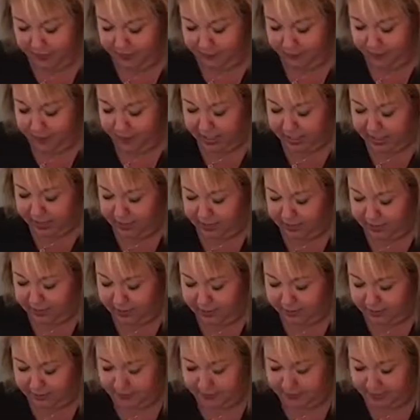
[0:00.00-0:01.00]
We had
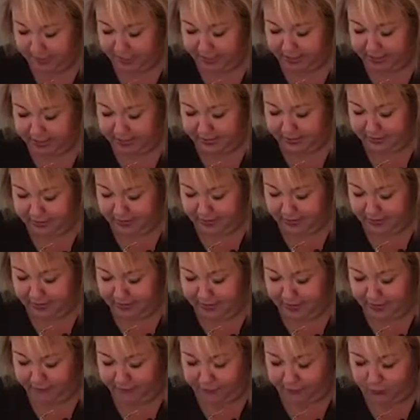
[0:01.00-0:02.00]
my
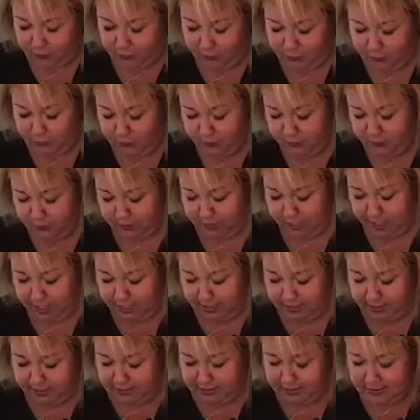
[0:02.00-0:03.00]
nephew, we got
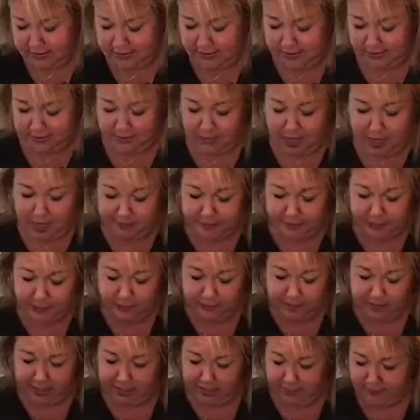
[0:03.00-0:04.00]
in some lobster
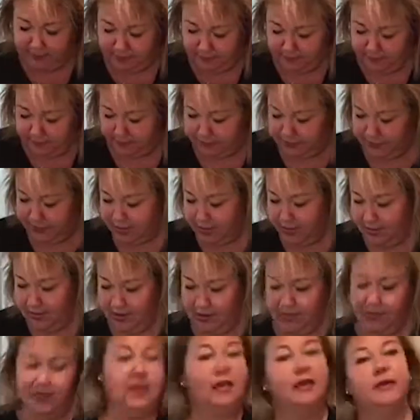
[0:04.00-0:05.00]
meat,
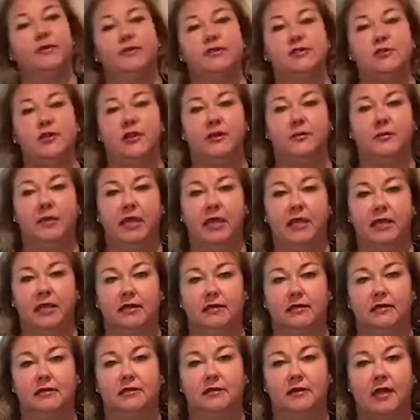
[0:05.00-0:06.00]
and we started
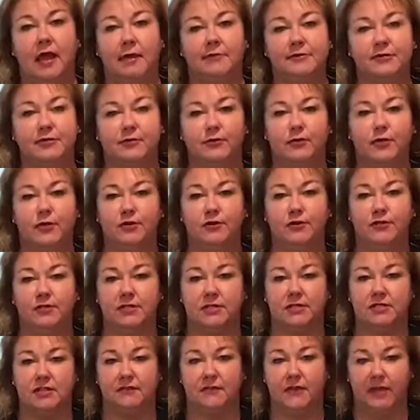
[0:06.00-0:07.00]
making lobster rolls and
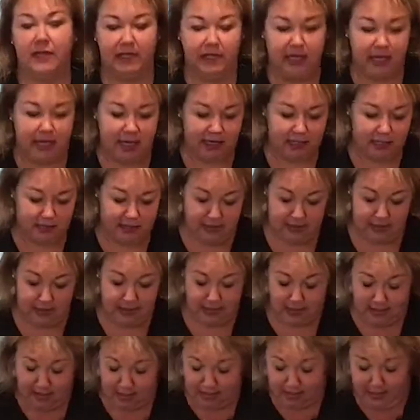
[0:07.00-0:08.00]
stuff like that, and
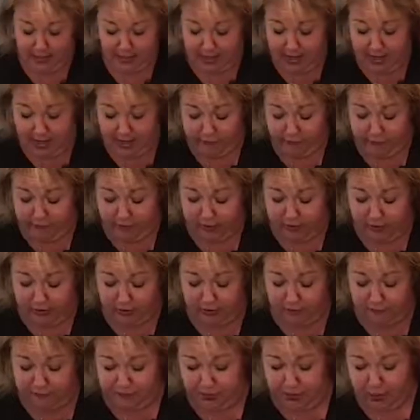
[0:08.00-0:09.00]
everybody took
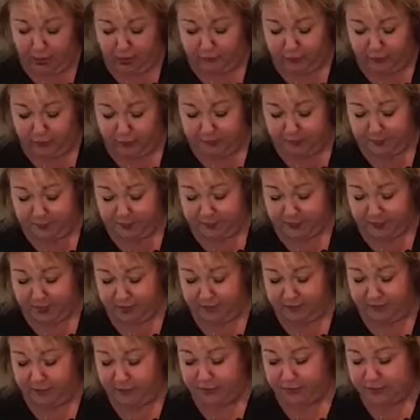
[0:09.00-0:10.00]
a fit over them.
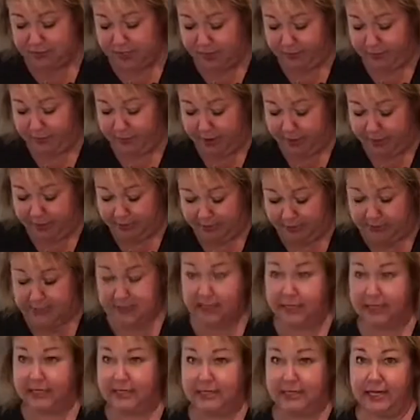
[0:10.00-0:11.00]
The first day we made them, it was
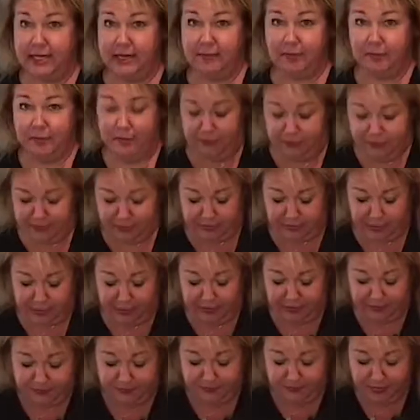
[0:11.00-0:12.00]
like a sample, and they're like,
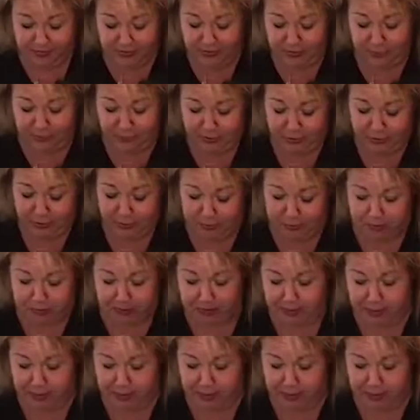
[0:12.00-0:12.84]
so what did you put in